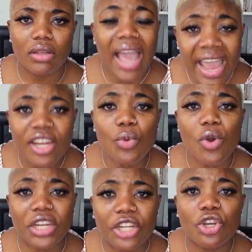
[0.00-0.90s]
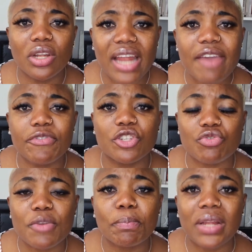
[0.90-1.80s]
Anyone in your life
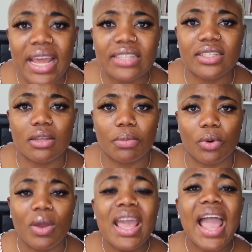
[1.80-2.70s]
is replaceable.